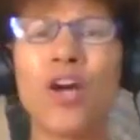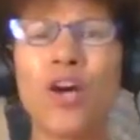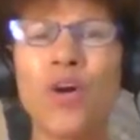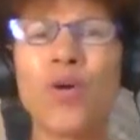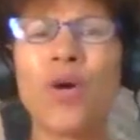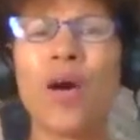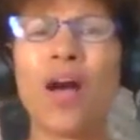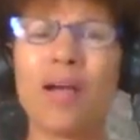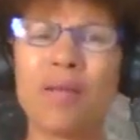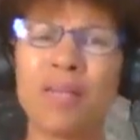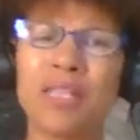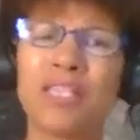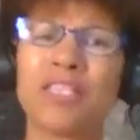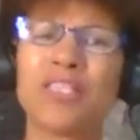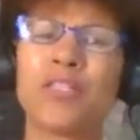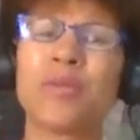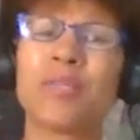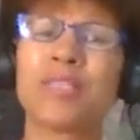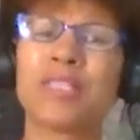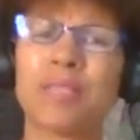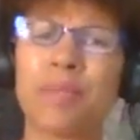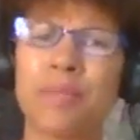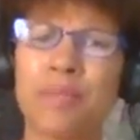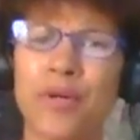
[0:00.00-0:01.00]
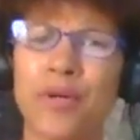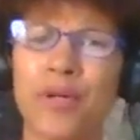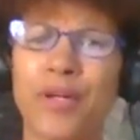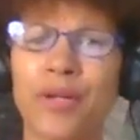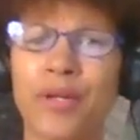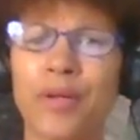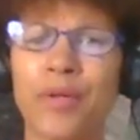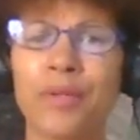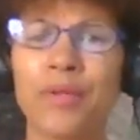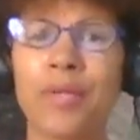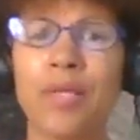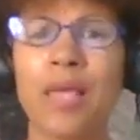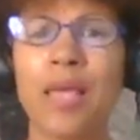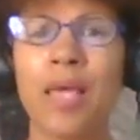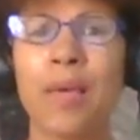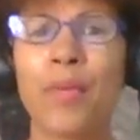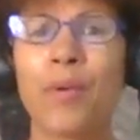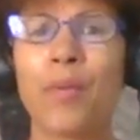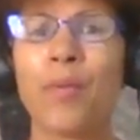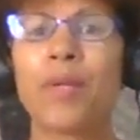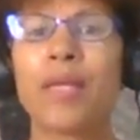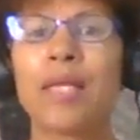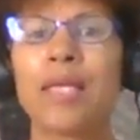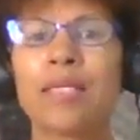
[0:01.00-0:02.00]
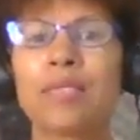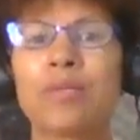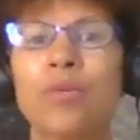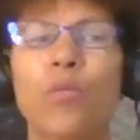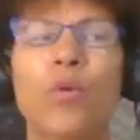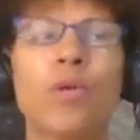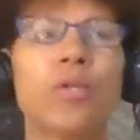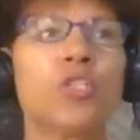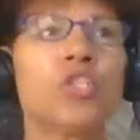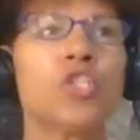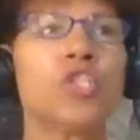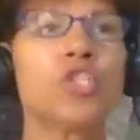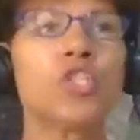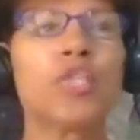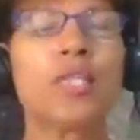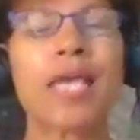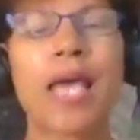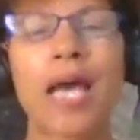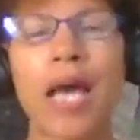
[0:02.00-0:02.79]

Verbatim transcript: oh i'm going to do it tomorrow but what what usually